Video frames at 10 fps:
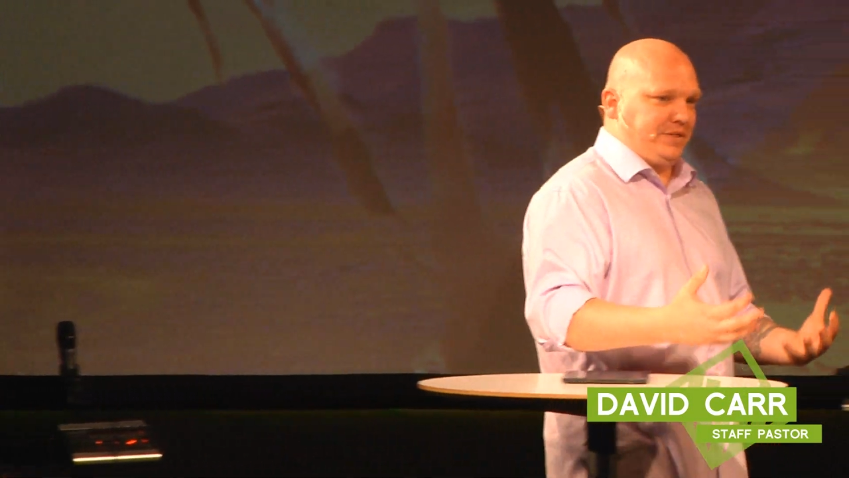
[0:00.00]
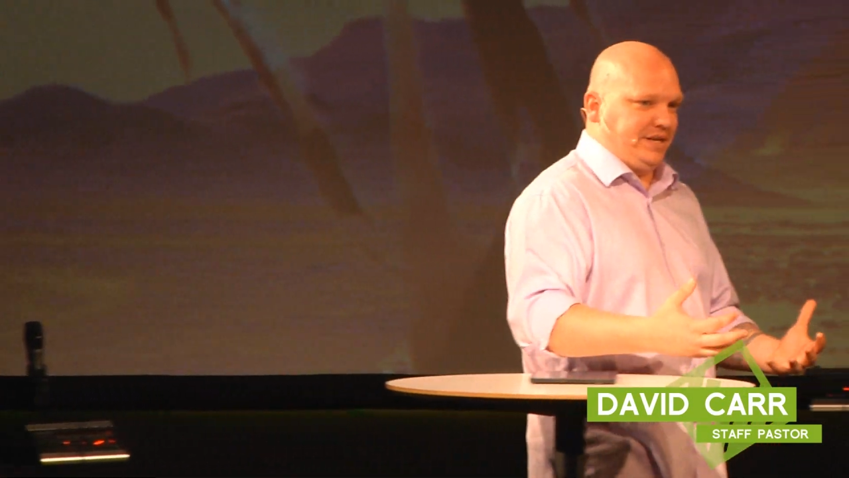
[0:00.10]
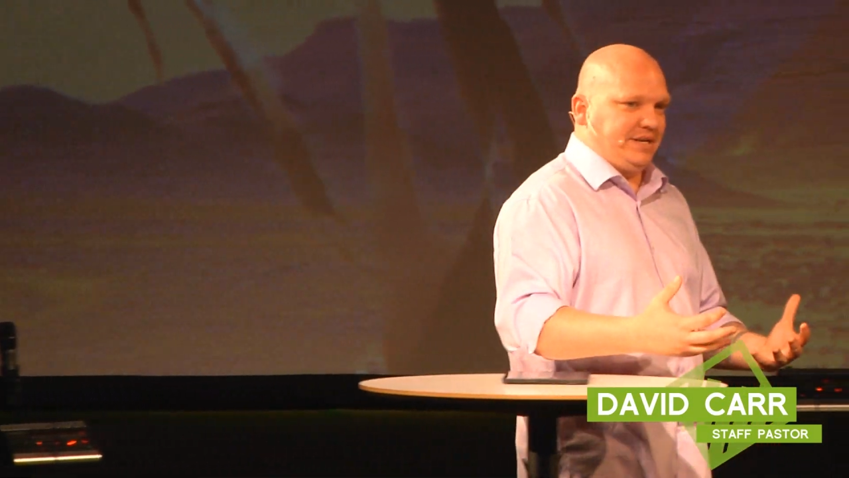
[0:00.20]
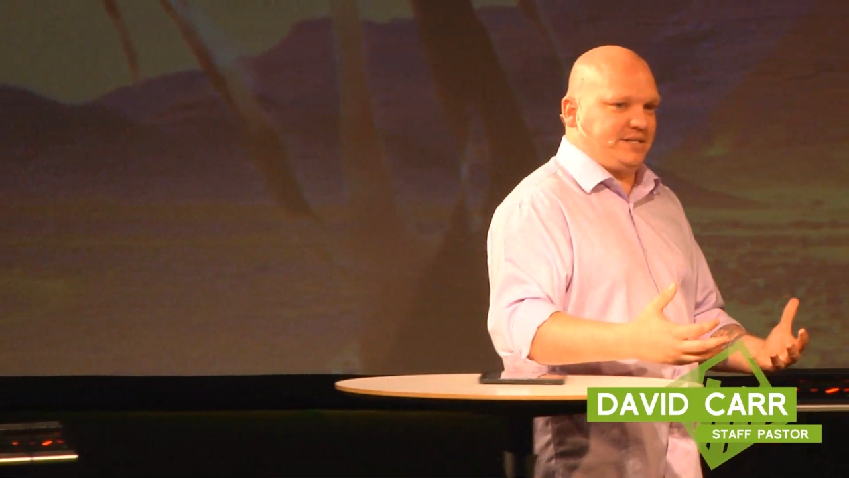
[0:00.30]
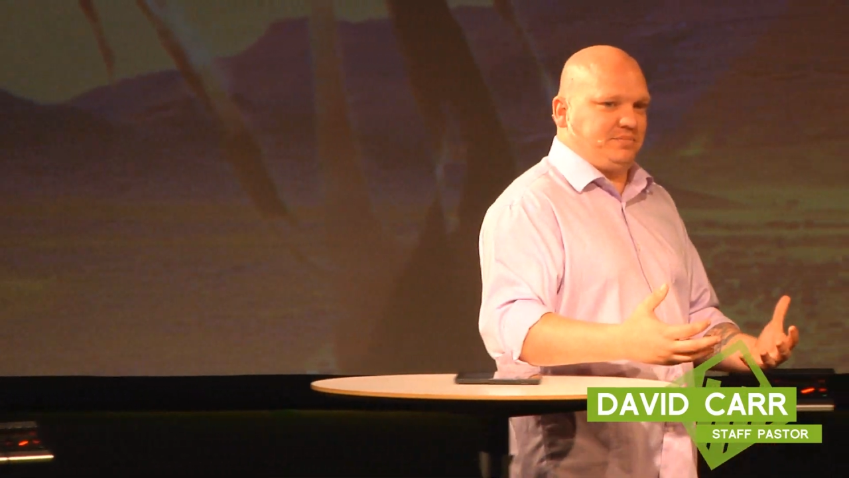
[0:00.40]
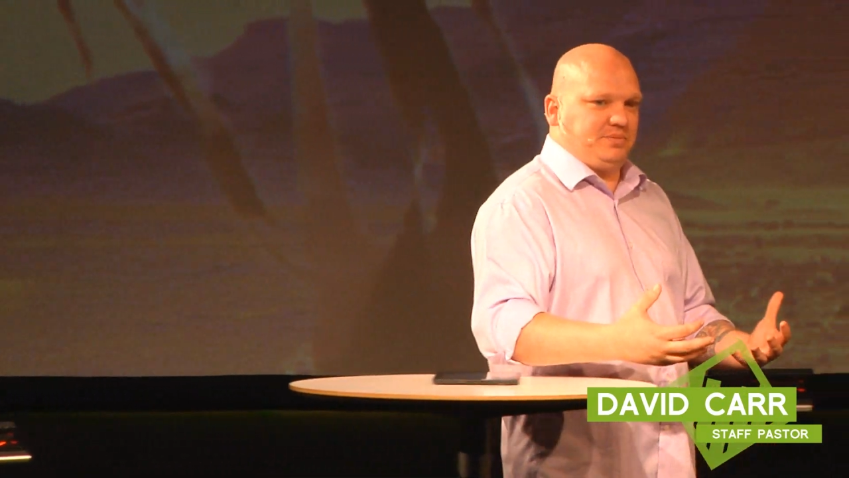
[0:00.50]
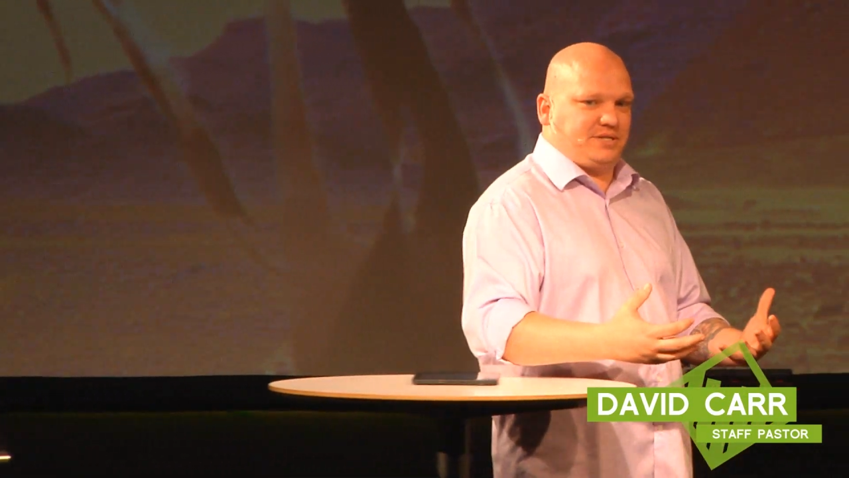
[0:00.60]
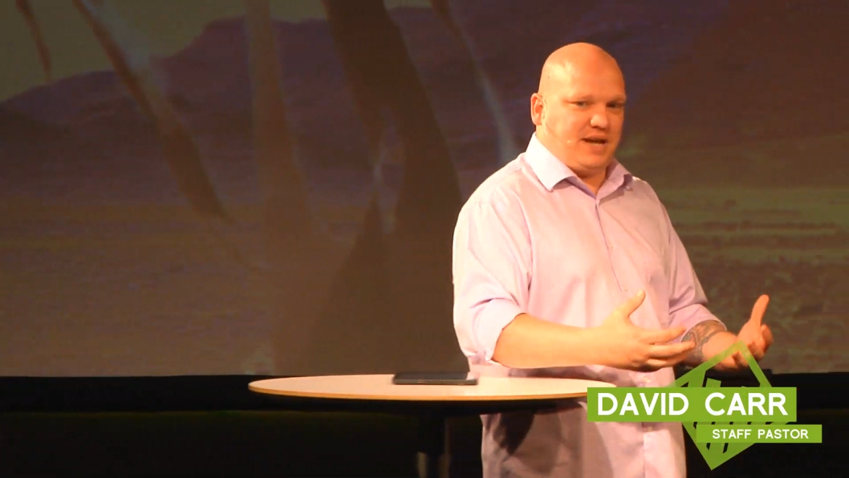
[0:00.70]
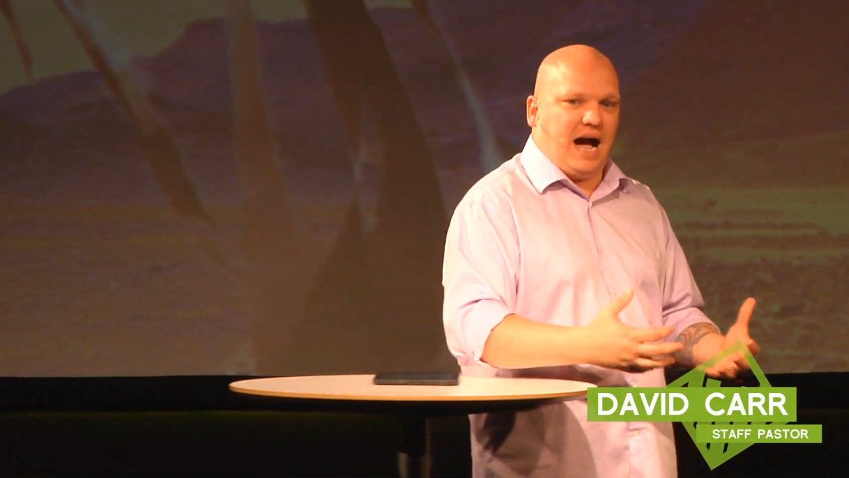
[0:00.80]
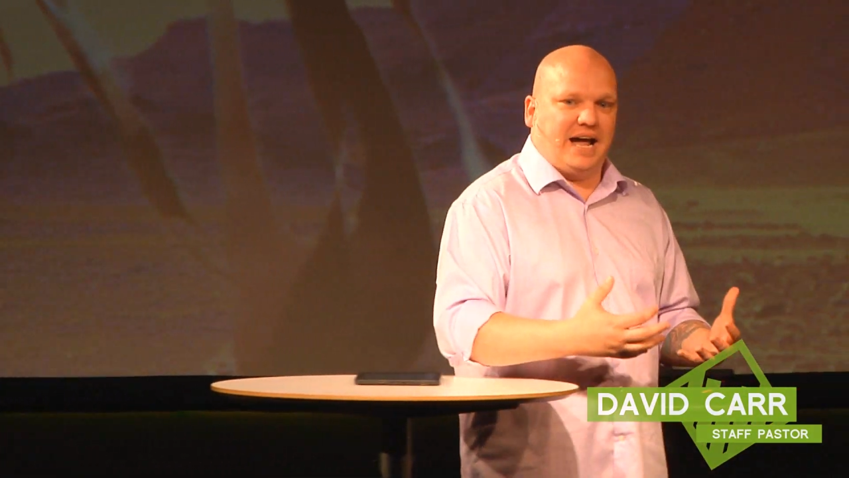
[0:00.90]
for this
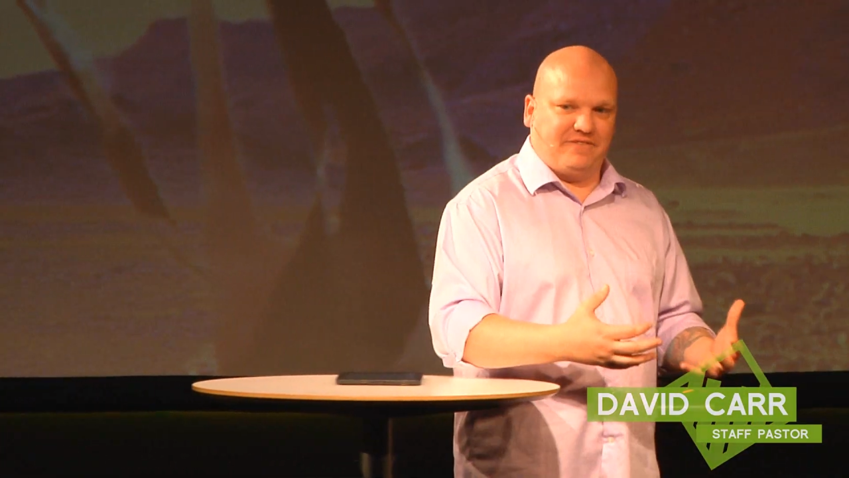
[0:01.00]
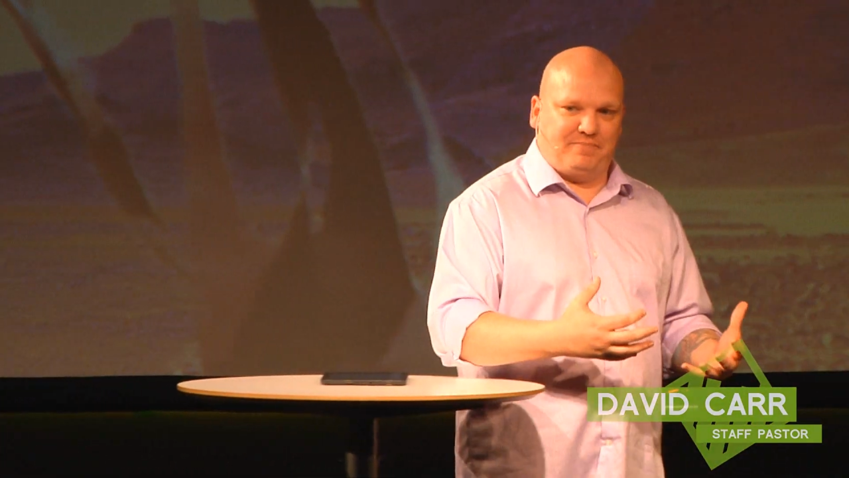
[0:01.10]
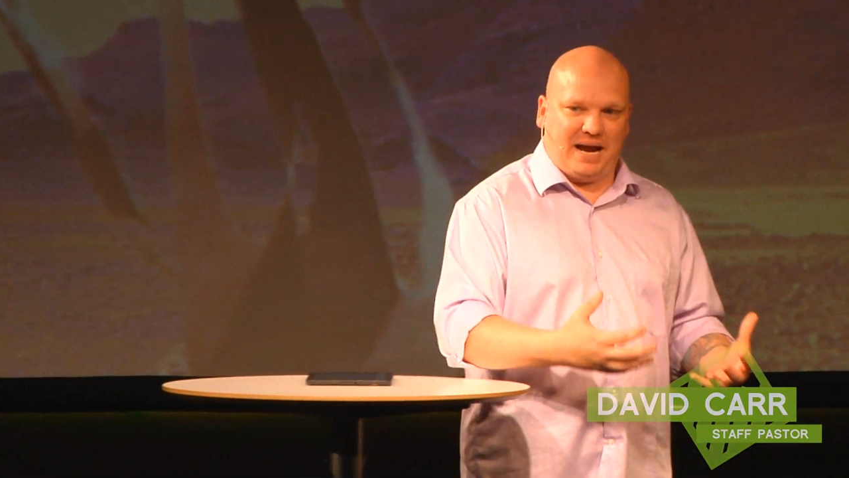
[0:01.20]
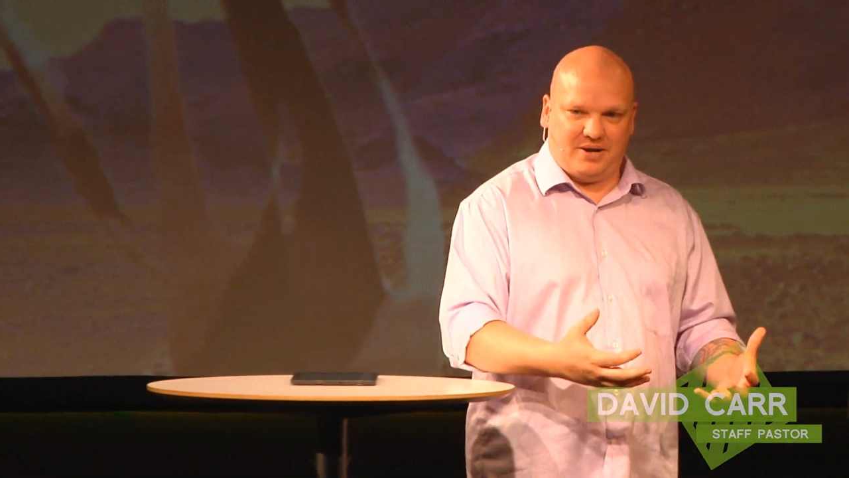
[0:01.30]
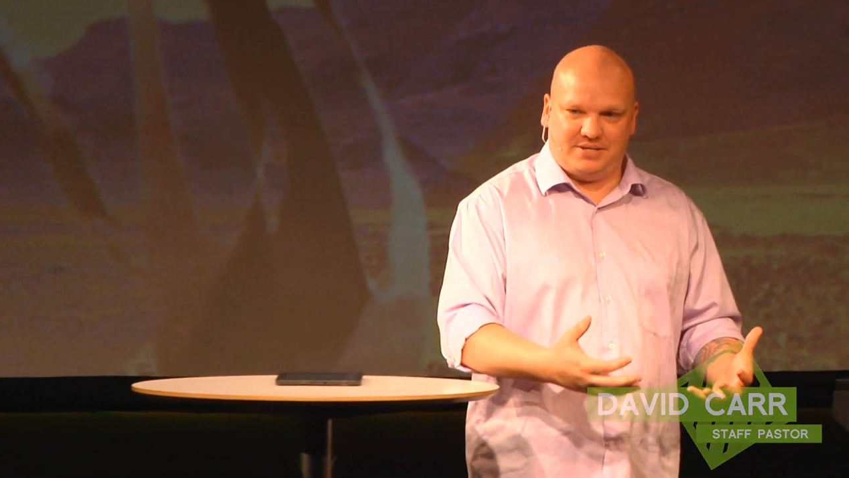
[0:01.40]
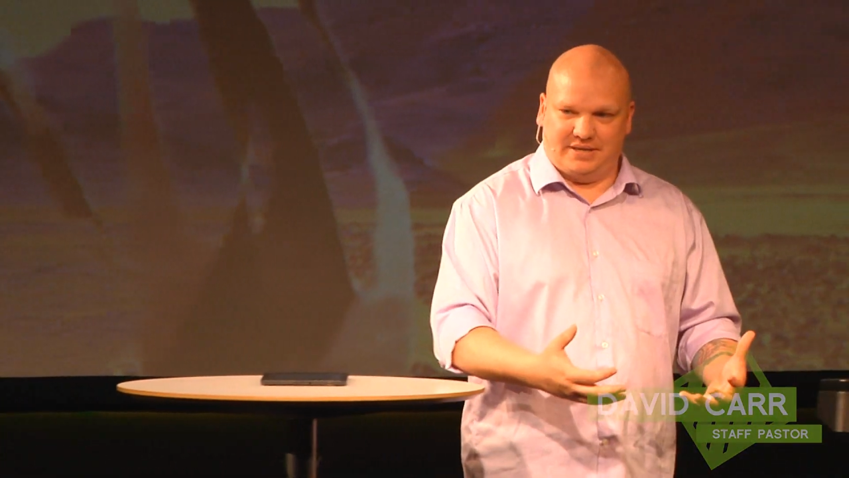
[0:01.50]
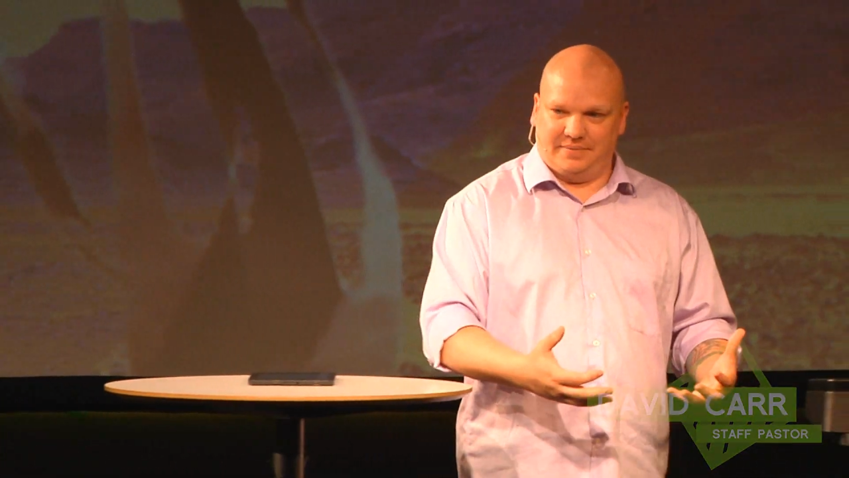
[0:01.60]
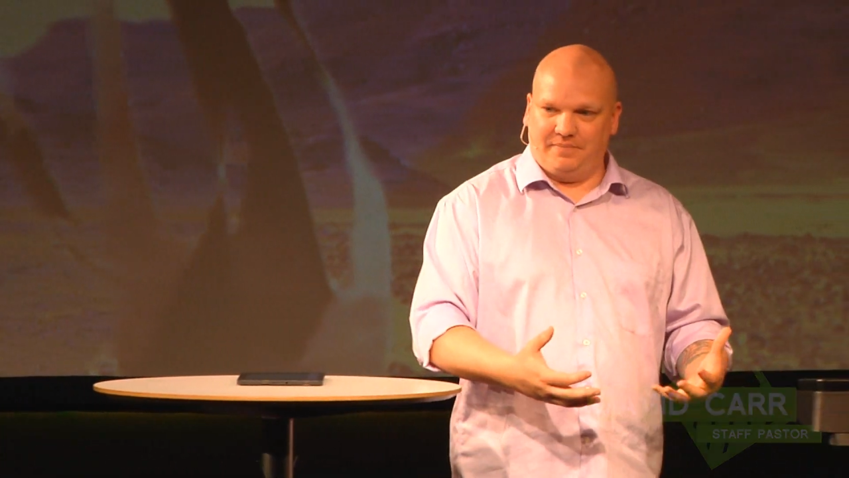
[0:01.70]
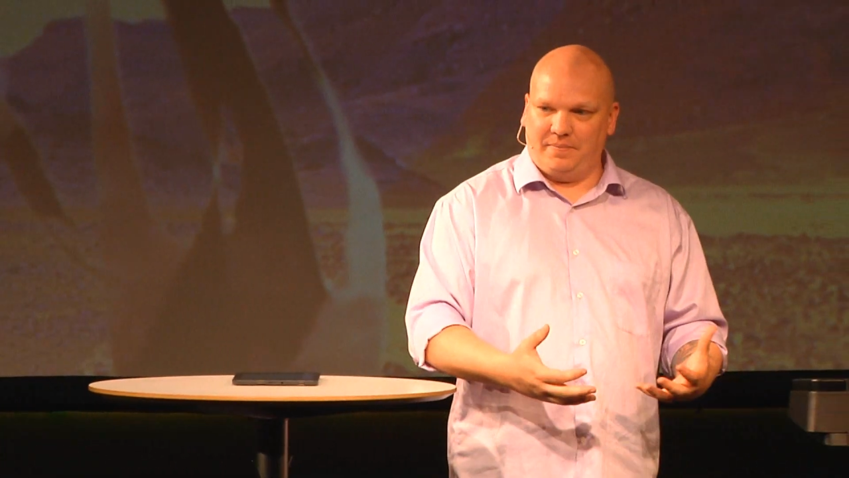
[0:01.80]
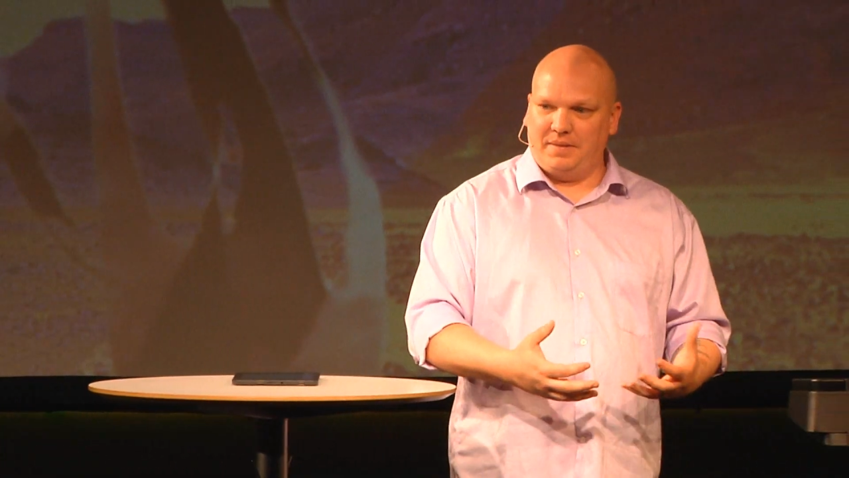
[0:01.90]
side of
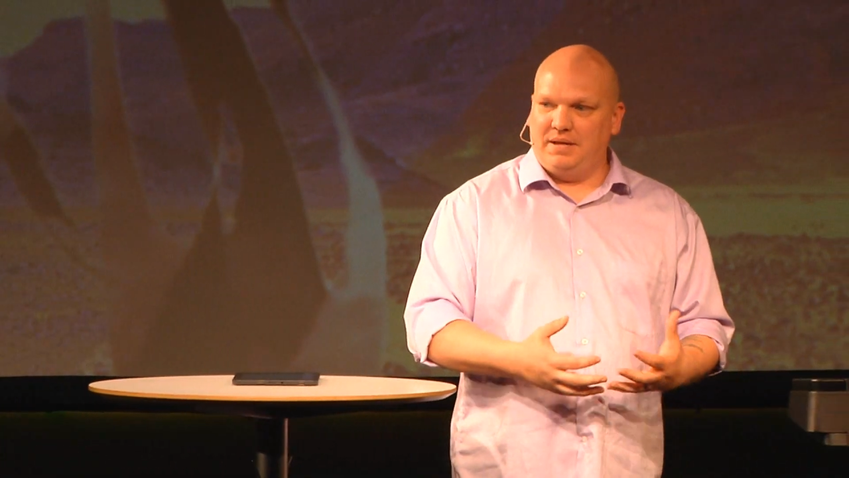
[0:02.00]
parenting.